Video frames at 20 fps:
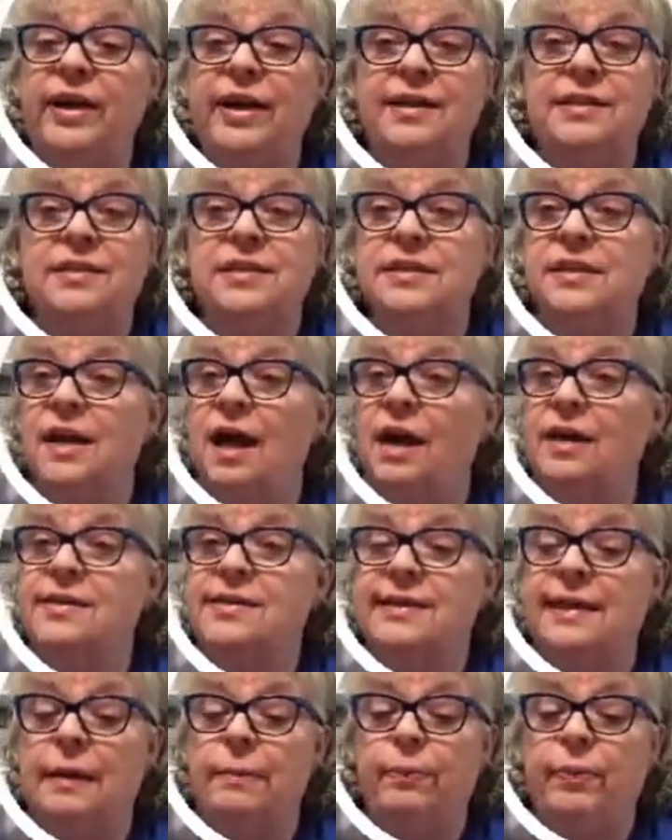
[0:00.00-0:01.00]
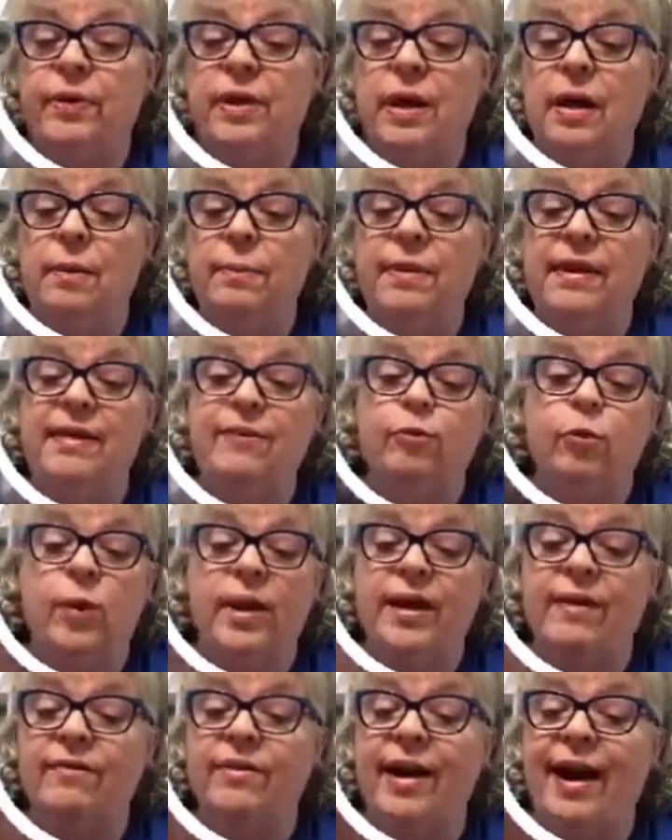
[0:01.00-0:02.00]
It's not Stampin' Up. If
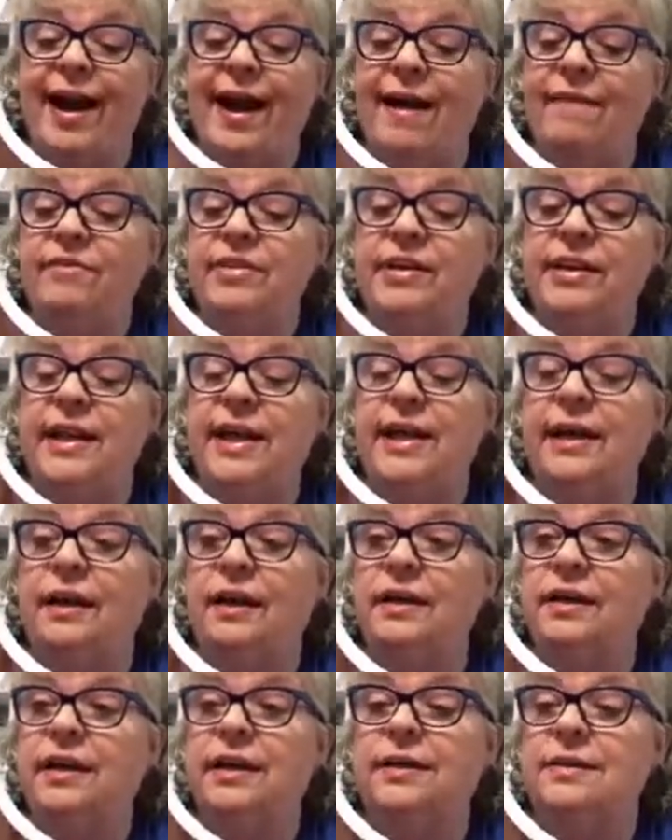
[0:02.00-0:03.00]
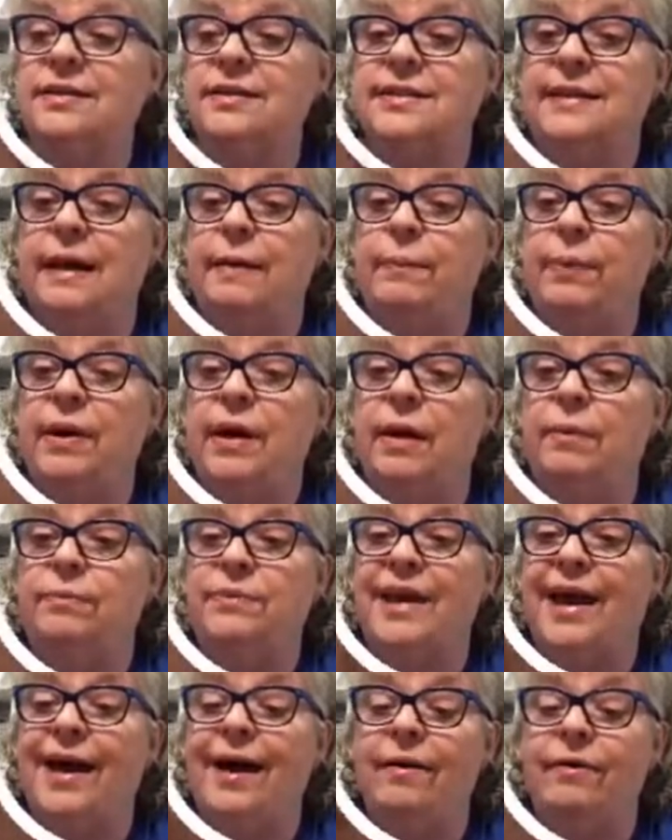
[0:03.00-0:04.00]
we ever have a neat looking Stampin' Up
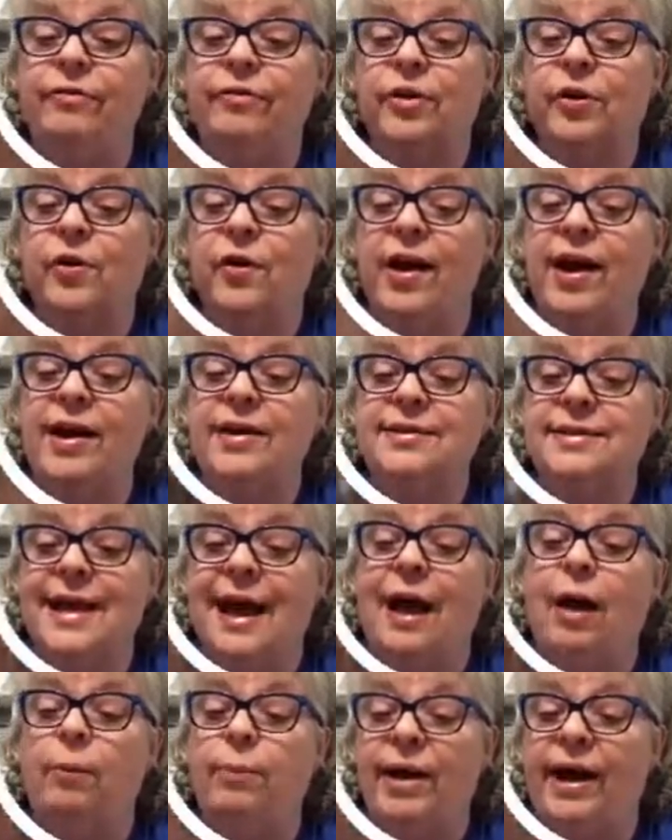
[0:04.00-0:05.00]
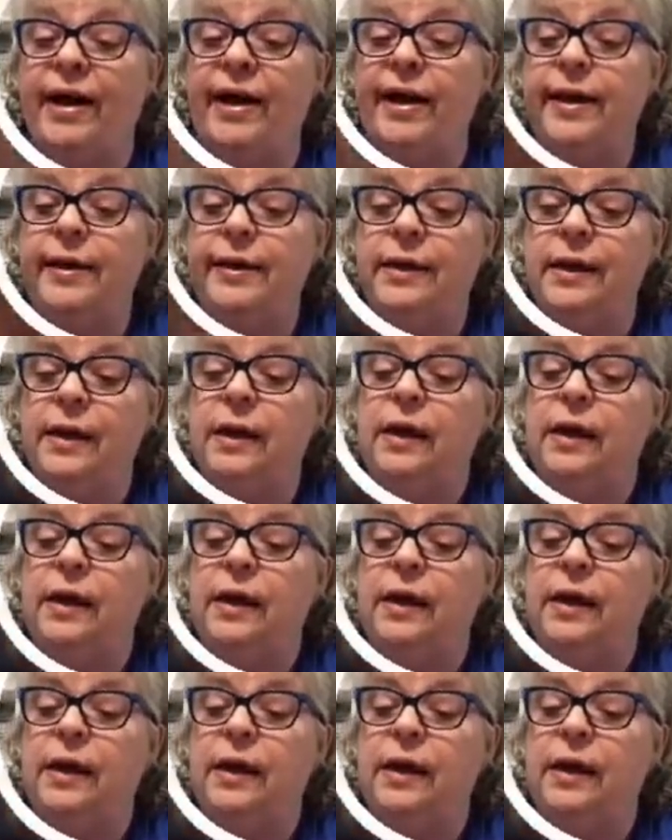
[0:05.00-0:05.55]
die for grass, I'll buy it.